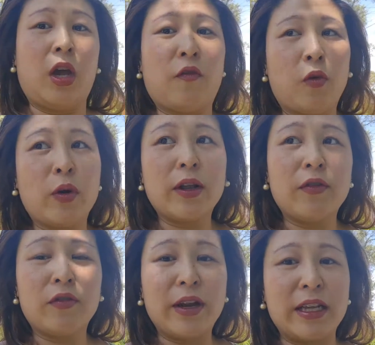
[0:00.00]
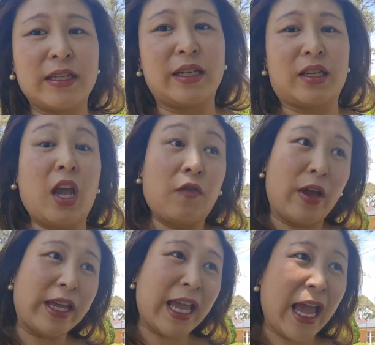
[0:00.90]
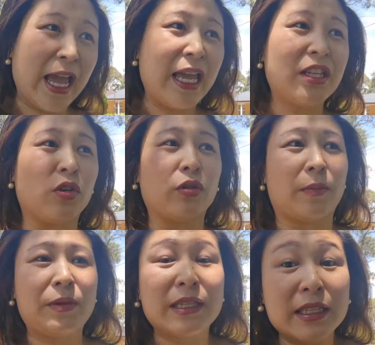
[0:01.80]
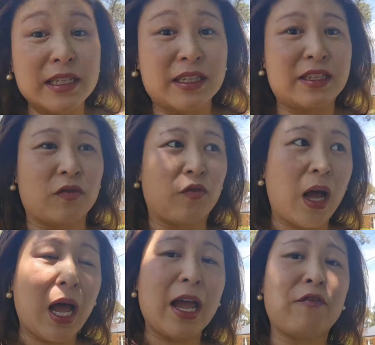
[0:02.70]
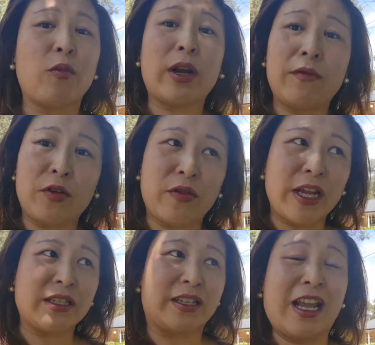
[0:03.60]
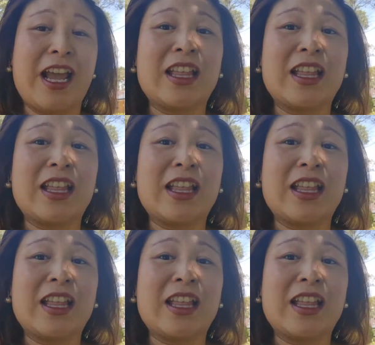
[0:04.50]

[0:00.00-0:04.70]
for whatever reason, vacate, or the business didn't survive for whatever reason,